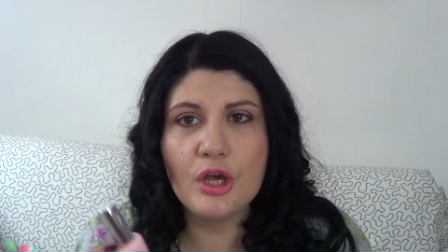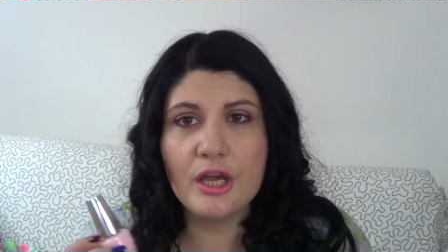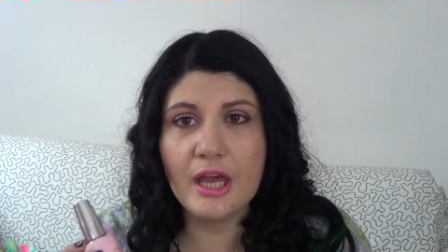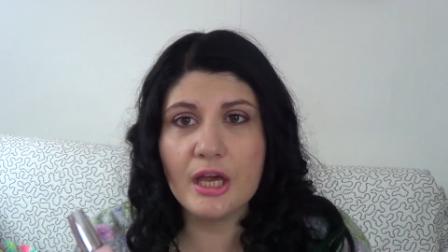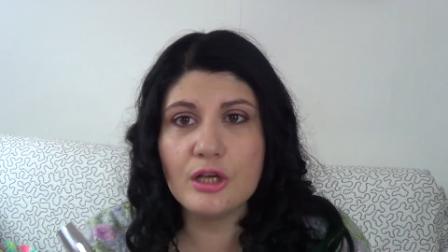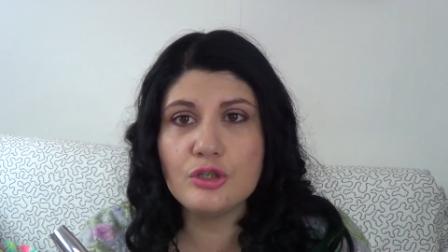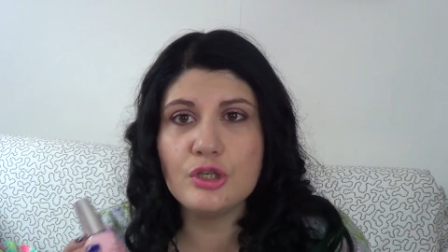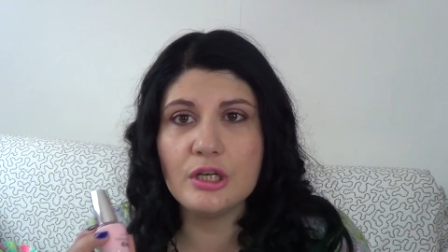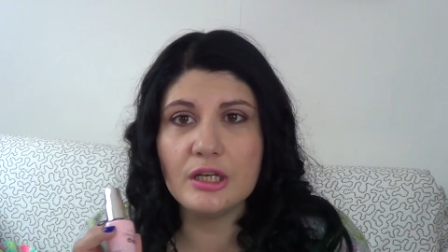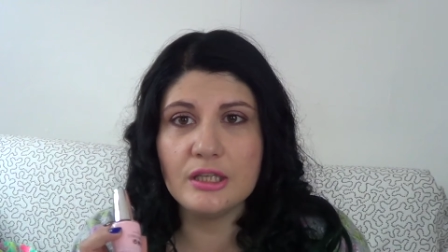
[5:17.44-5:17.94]
So I
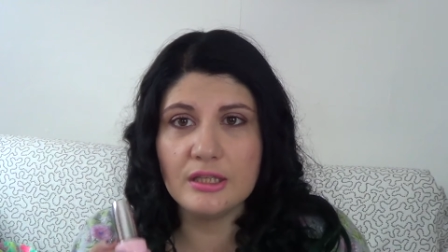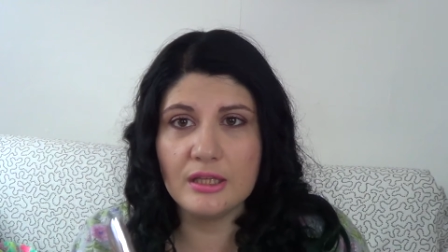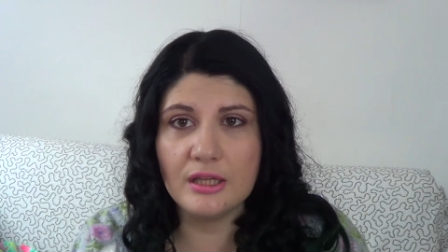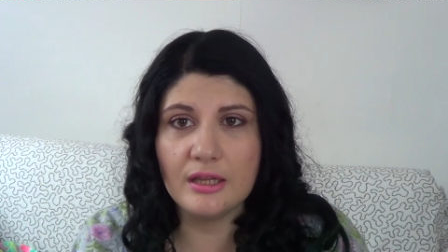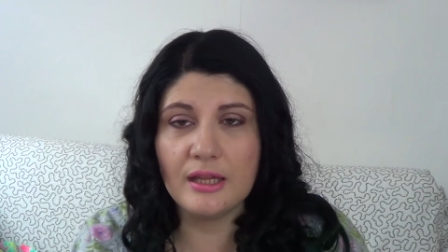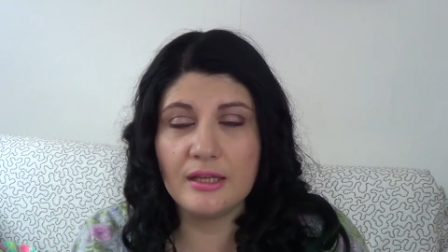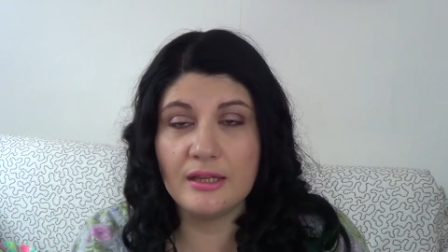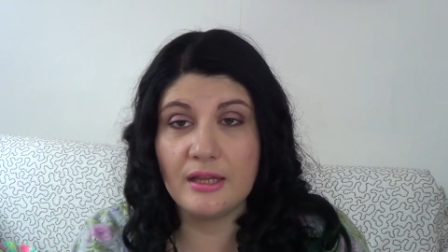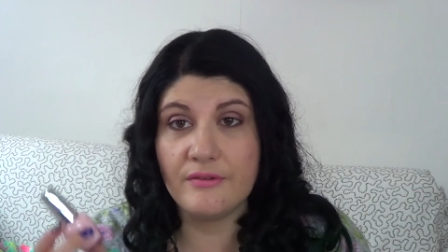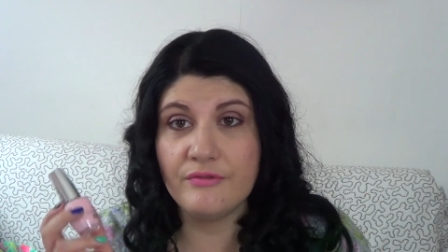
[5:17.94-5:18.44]
actually do
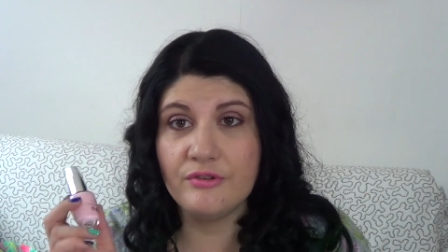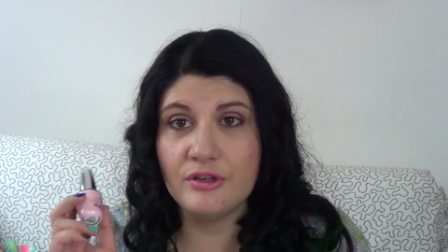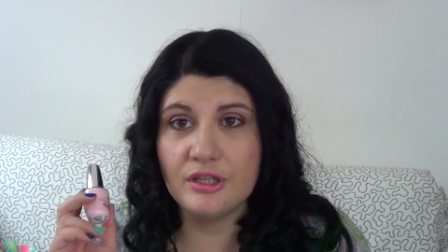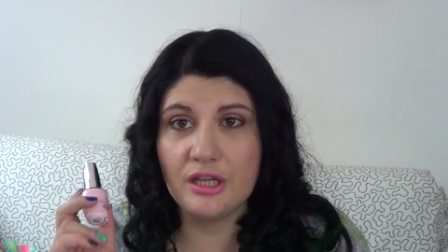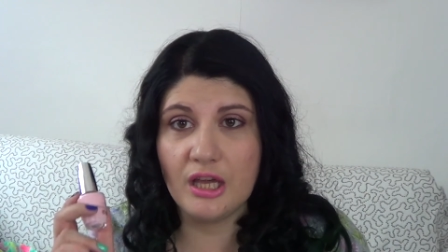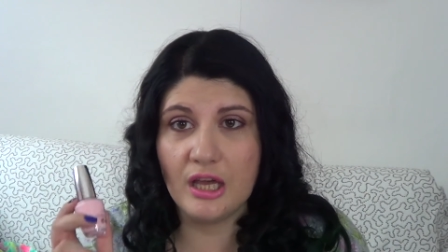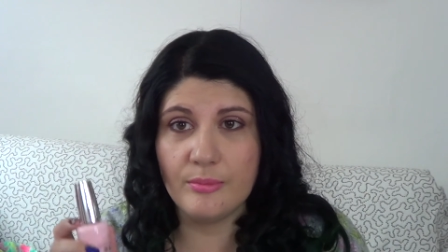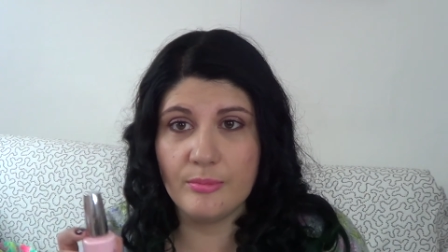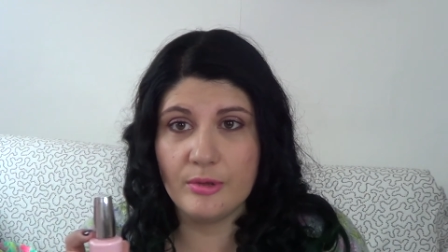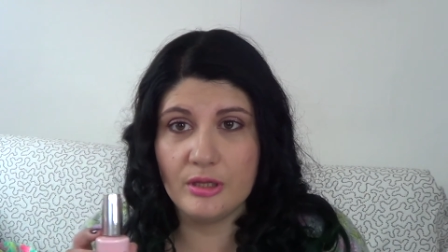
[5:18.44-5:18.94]
that every
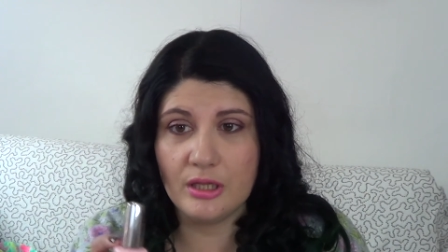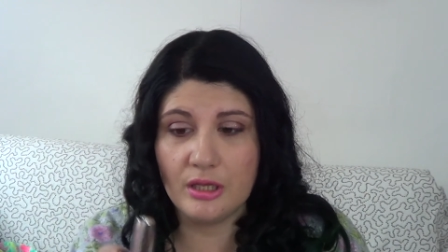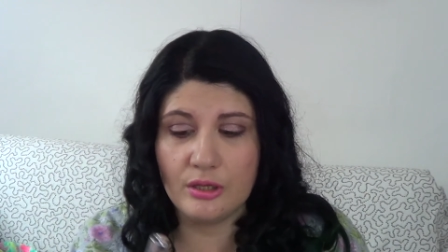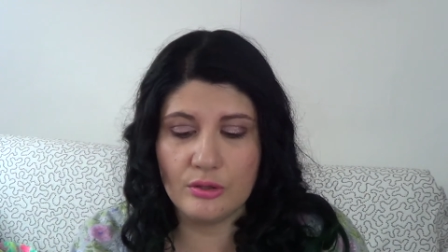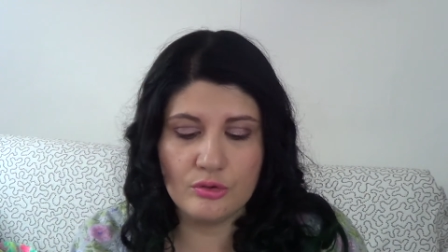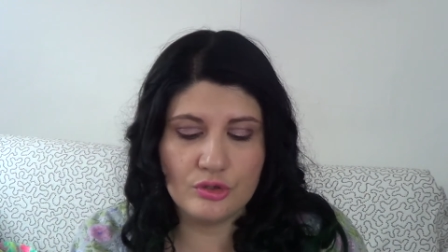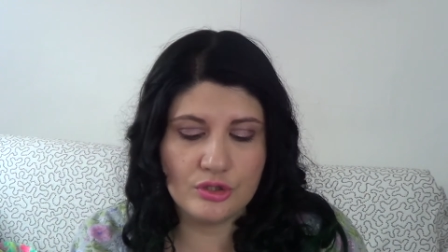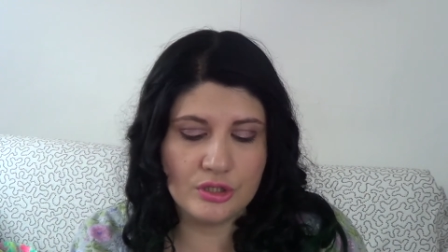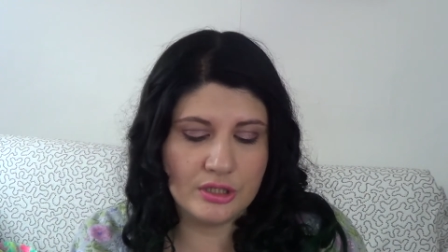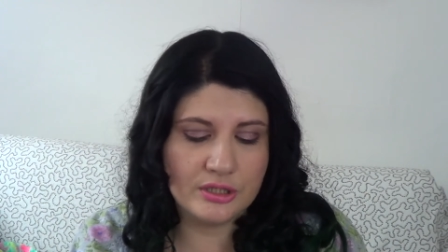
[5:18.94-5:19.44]
time that I
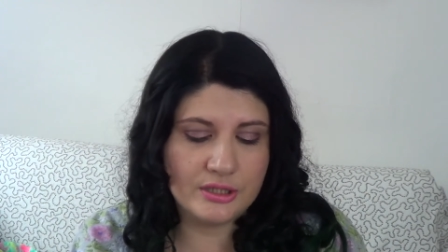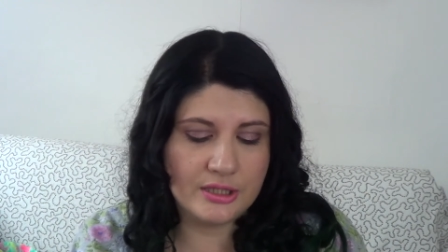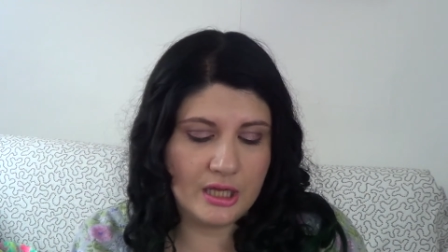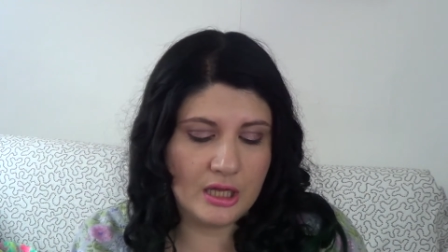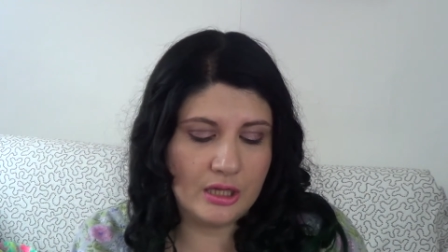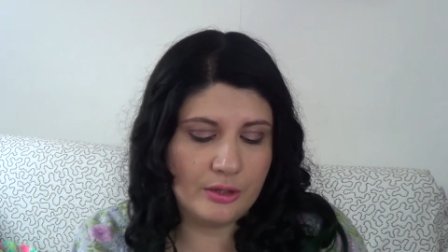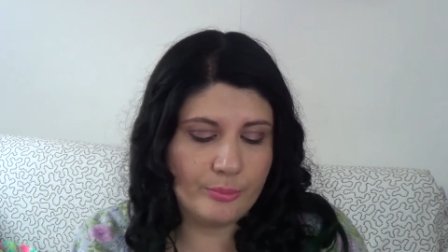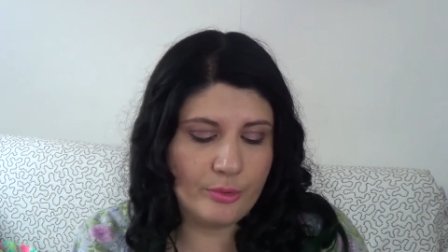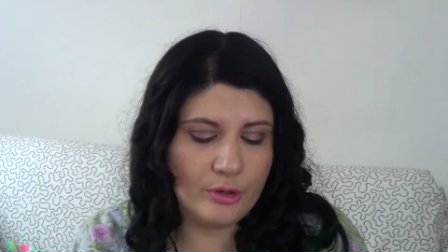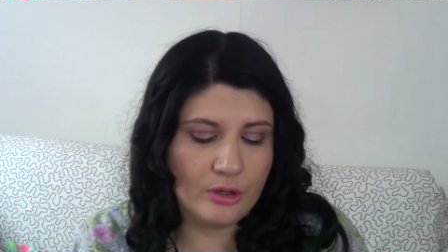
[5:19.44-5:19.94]
use these
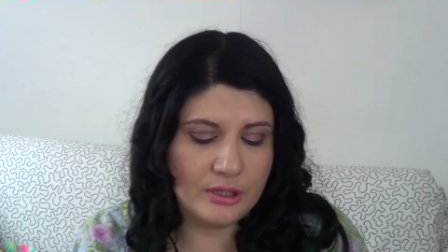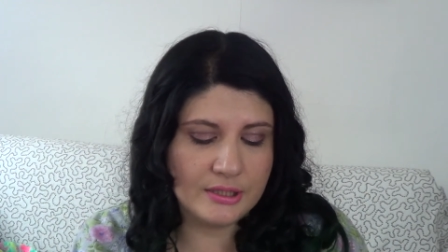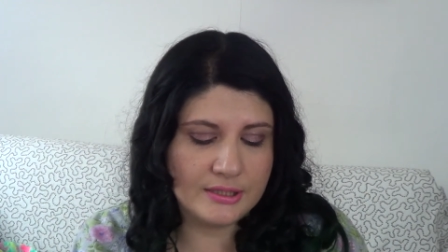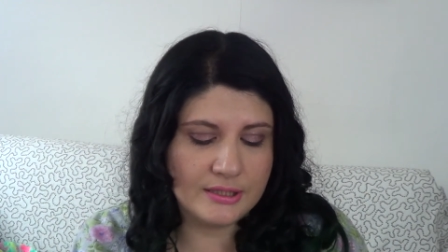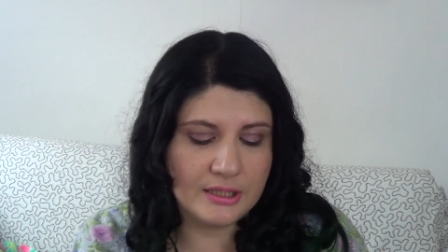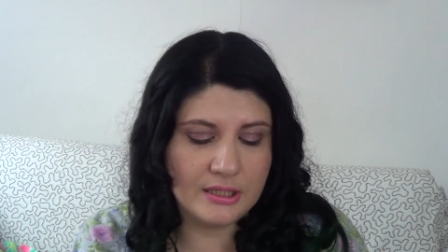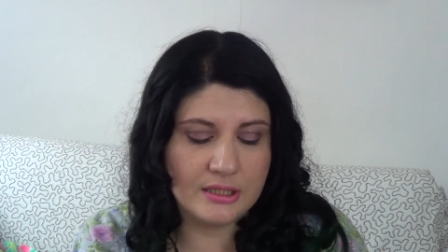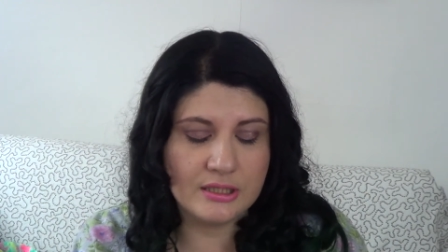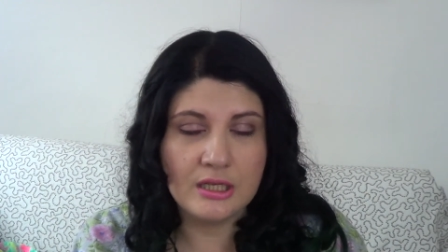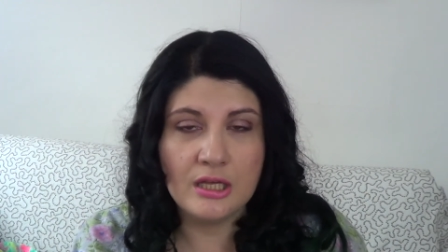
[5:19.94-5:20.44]
nail
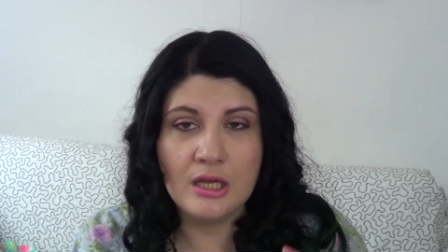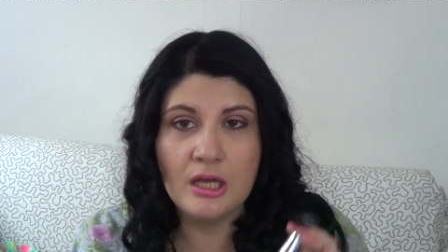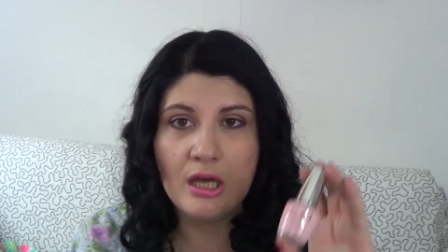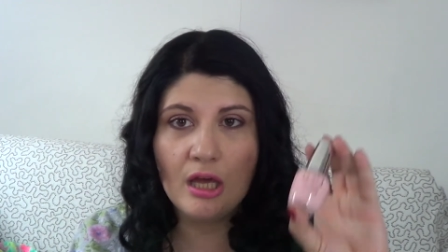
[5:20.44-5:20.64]
polishes,